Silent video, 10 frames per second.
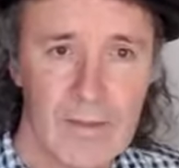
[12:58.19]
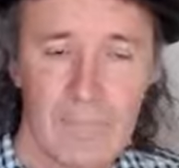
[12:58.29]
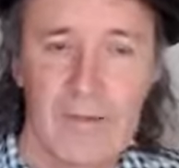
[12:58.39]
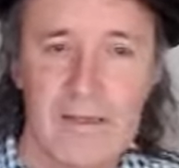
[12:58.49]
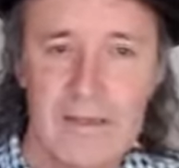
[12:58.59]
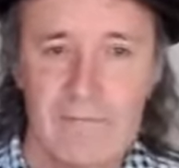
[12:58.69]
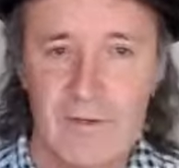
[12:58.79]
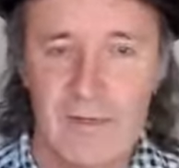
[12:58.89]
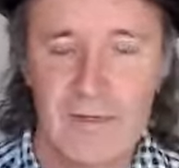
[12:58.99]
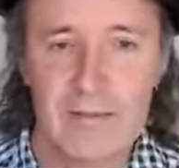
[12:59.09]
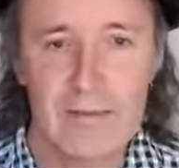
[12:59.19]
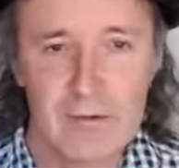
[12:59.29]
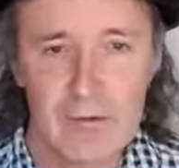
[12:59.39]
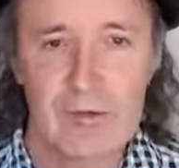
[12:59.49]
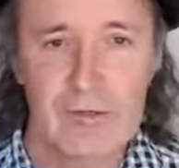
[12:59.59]
But even in
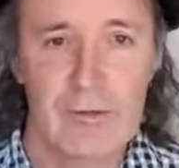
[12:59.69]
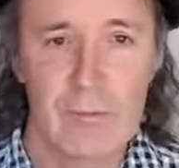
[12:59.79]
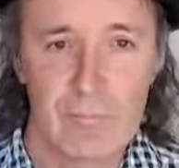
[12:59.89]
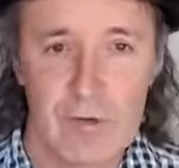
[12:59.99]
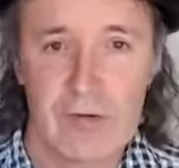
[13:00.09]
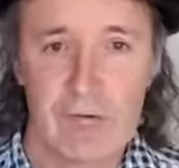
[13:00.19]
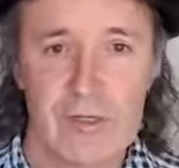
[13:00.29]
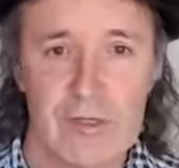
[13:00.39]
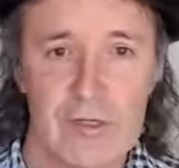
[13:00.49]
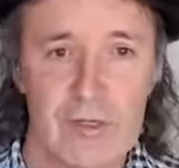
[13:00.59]
the pre-Christian